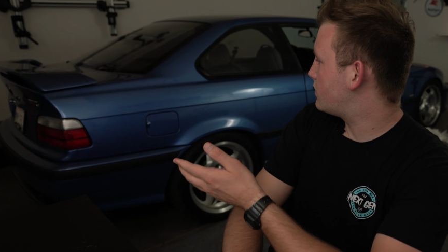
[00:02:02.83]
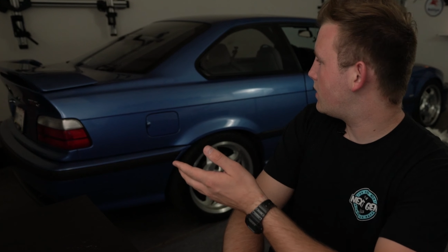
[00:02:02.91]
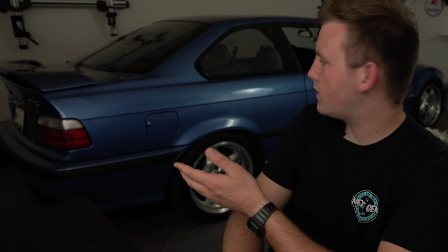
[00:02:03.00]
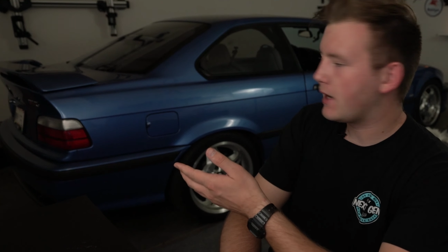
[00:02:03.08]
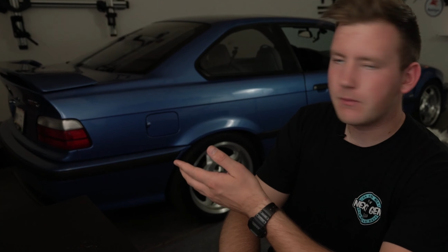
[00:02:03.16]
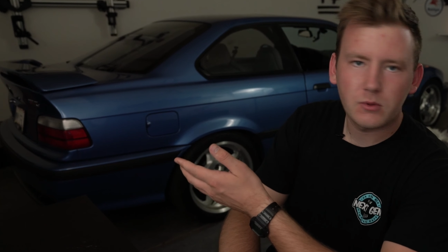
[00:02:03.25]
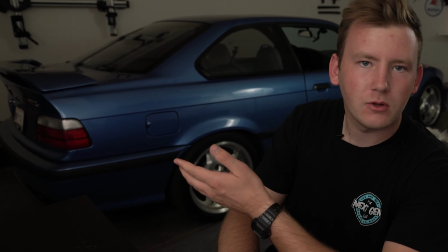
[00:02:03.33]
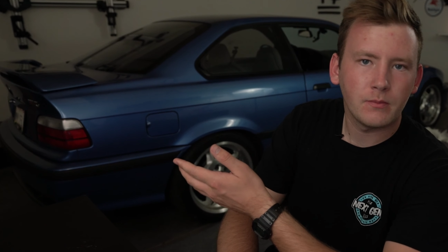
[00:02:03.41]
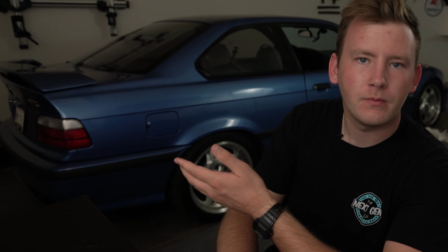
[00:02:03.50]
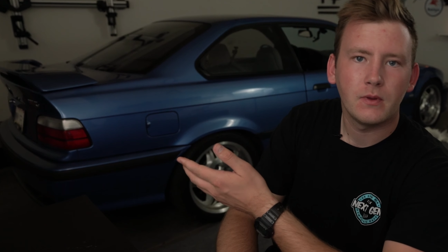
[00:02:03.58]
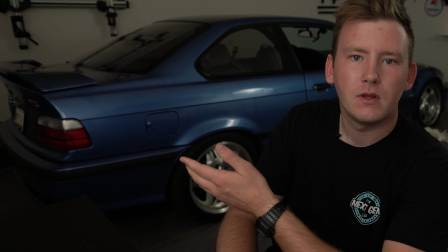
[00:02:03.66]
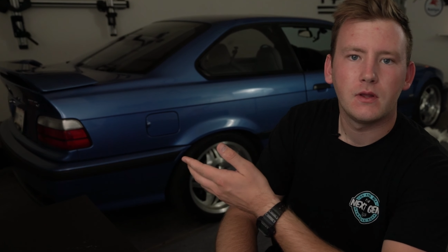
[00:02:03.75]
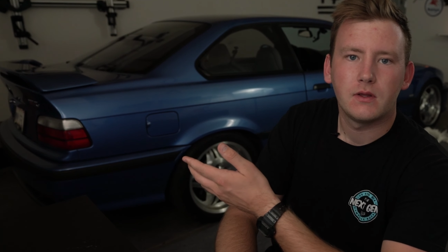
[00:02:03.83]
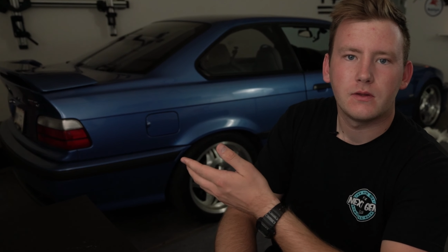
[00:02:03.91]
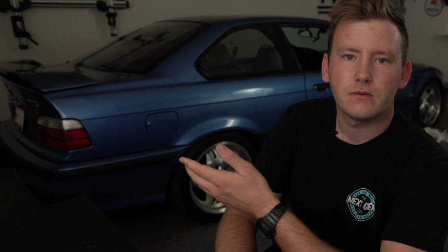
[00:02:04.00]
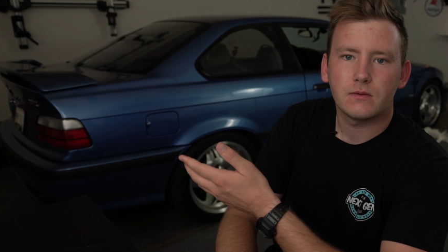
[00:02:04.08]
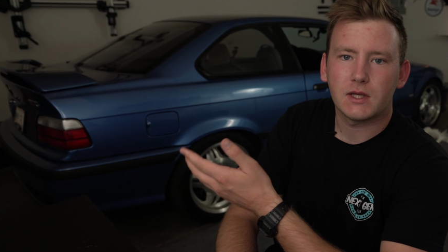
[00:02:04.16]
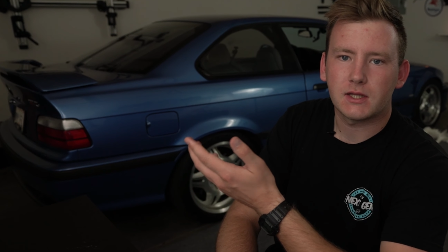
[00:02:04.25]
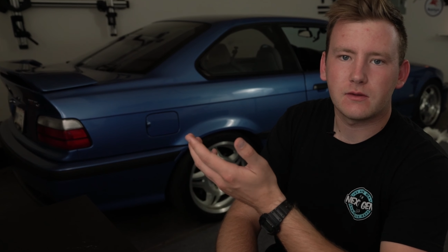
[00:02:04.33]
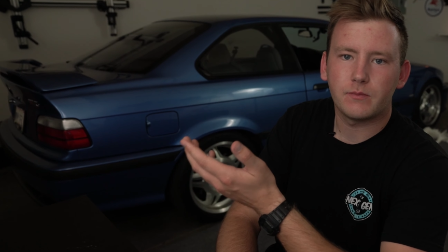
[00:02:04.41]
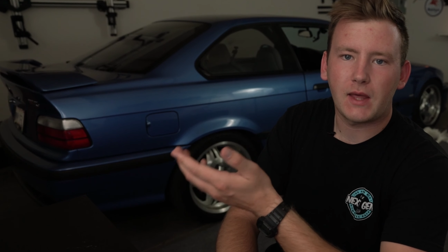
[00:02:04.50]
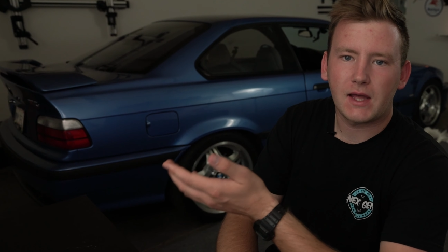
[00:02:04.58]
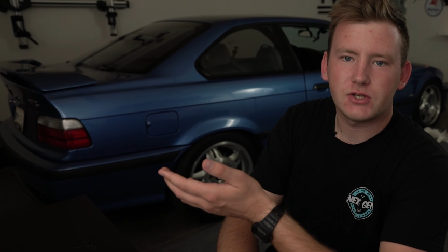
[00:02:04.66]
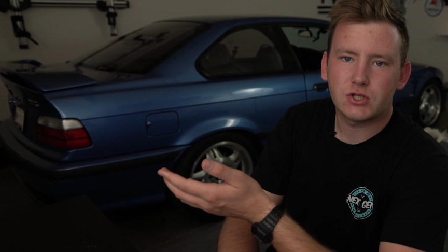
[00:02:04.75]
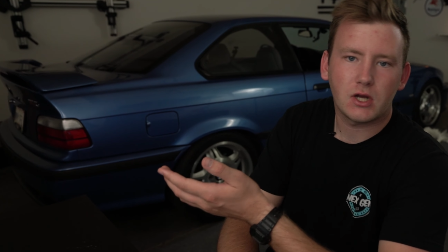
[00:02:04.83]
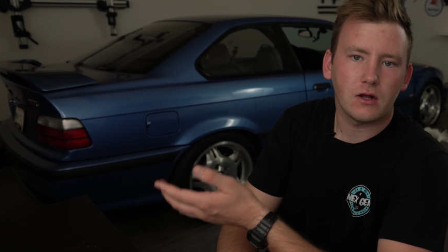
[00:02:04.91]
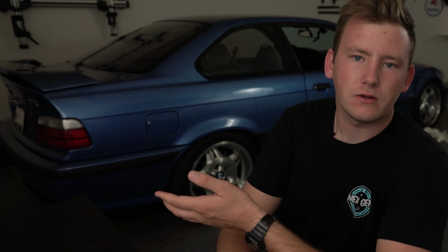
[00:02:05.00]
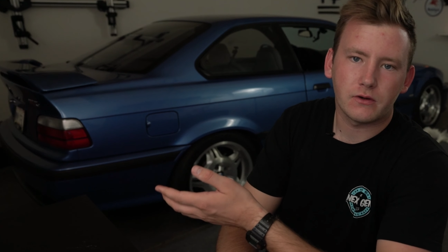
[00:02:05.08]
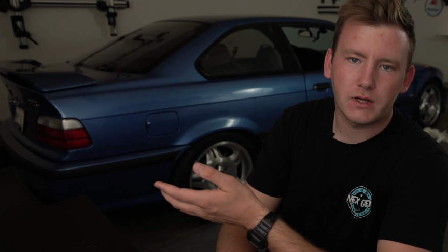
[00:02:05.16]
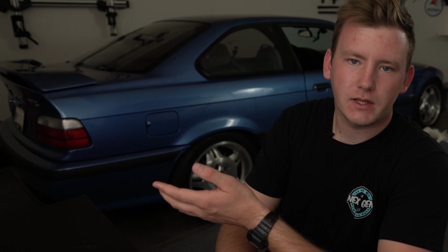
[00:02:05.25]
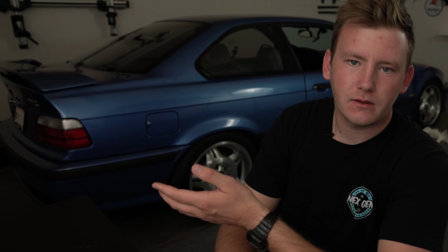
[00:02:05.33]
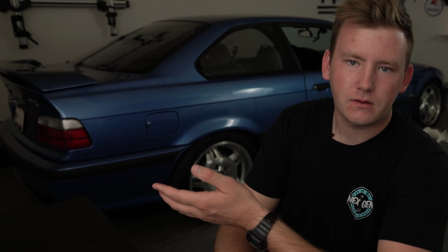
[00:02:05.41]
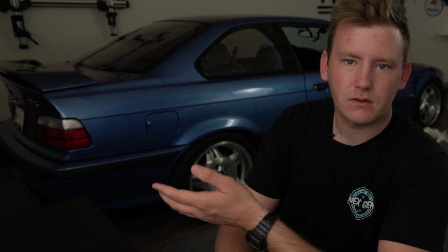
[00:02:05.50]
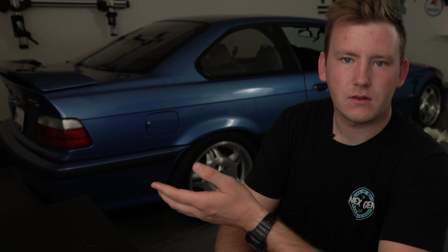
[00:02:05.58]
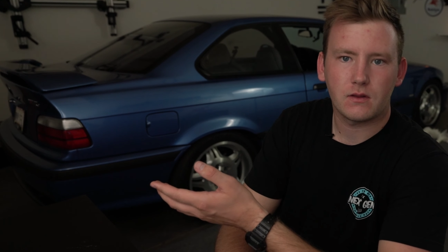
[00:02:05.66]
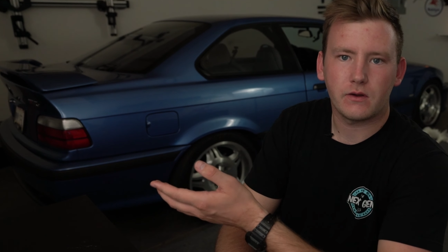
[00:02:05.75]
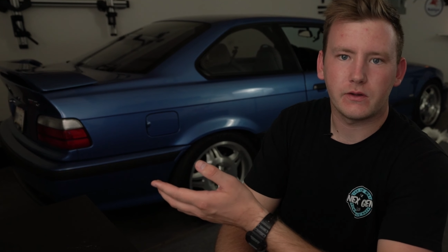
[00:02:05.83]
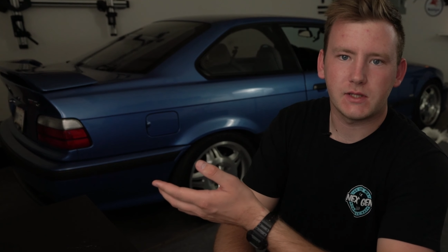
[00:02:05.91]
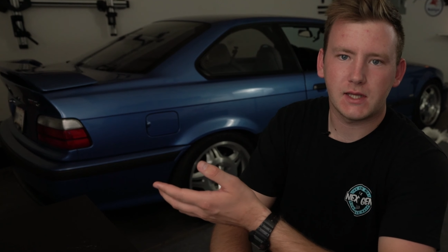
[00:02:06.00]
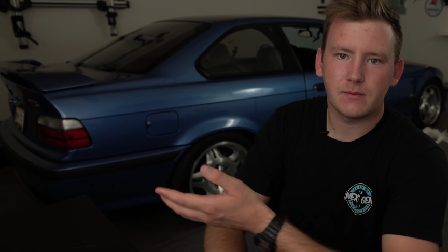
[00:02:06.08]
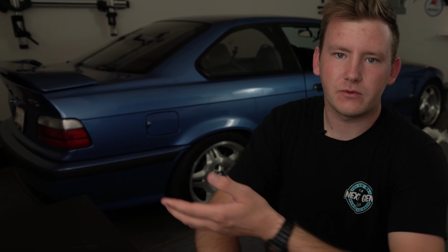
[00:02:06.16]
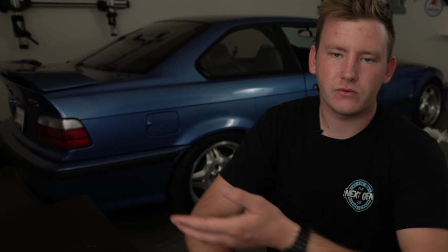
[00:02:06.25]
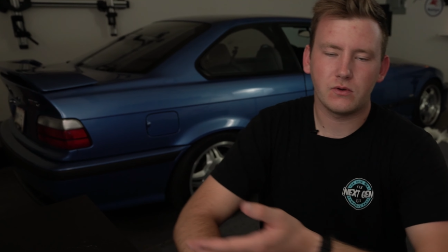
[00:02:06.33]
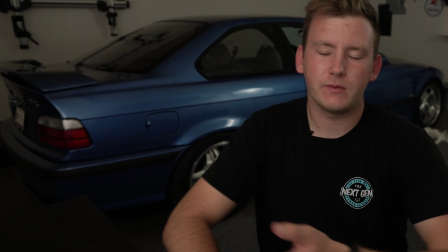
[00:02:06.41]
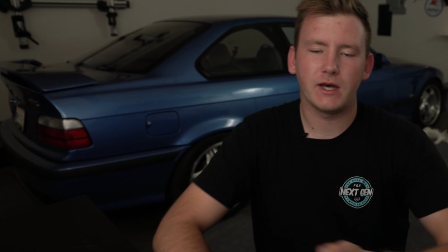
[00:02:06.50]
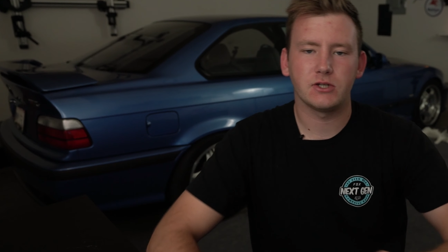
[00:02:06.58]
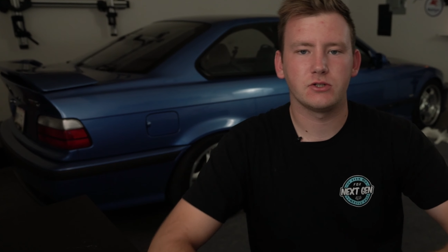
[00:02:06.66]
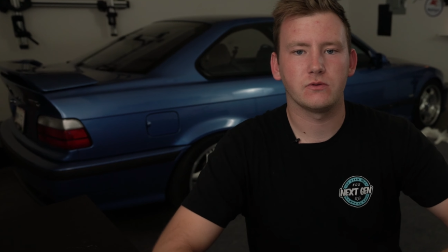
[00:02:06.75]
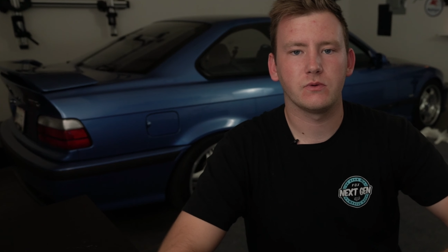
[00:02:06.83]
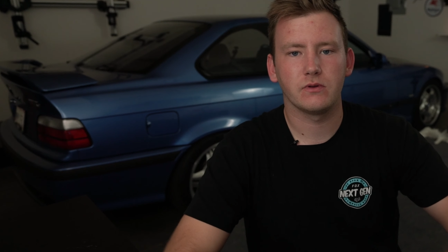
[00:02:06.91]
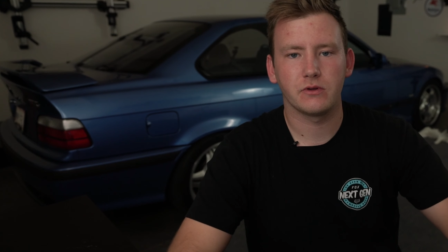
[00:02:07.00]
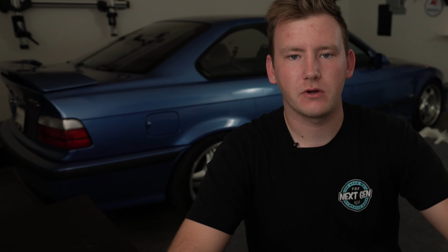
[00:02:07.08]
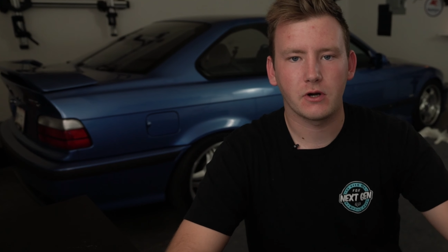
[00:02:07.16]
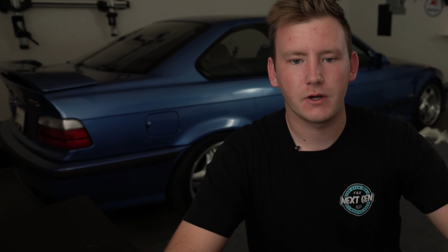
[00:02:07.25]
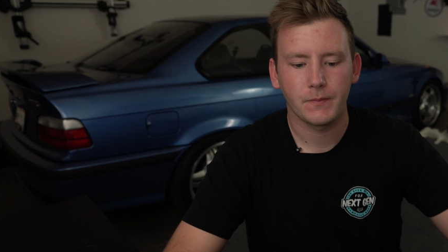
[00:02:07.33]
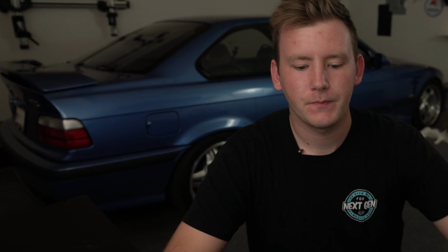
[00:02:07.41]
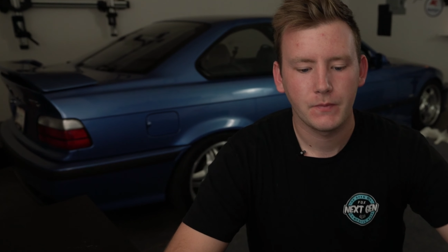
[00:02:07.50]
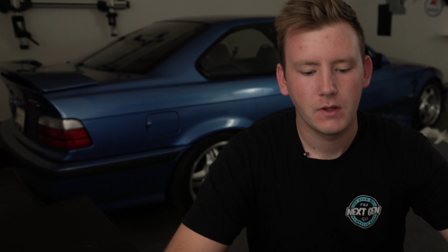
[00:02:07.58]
rear emblem, like the badge coloring on the M3 badge in the rear of the car.